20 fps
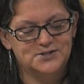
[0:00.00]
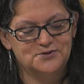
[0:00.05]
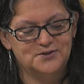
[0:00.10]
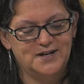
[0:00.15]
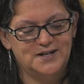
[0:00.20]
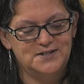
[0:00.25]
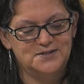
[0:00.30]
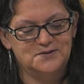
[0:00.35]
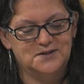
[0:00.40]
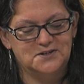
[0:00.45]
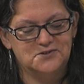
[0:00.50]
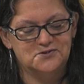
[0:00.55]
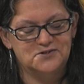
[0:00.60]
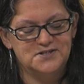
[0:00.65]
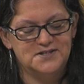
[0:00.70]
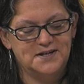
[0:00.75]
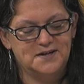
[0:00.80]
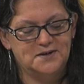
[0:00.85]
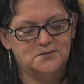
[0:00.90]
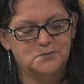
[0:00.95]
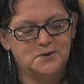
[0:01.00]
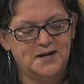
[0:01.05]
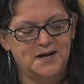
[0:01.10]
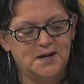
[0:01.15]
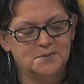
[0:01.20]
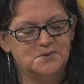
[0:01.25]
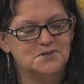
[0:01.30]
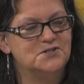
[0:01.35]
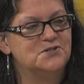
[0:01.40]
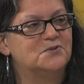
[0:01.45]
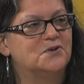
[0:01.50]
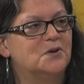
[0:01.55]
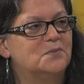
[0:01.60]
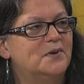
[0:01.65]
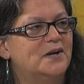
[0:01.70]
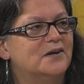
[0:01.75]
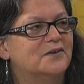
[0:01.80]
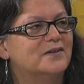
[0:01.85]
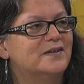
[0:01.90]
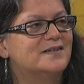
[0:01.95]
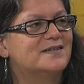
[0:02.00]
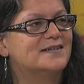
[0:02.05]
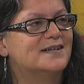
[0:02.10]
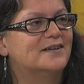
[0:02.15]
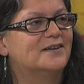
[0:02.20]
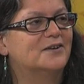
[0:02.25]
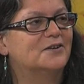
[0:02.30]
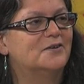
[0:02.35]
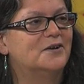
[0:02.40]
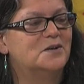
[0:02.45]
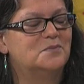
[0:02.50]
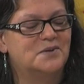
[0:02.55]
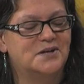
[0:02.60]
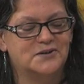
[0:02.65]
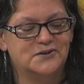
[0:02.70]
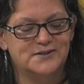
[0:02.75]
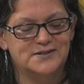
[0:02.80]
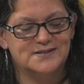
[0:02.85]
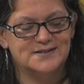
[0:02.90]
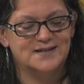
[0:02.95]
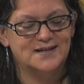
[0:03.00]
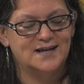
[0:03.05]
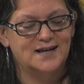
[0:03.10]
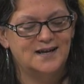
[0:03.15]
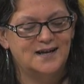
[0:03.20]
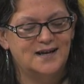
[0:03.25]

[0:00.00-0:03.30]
trying to understand what happened to our parents and our grandparents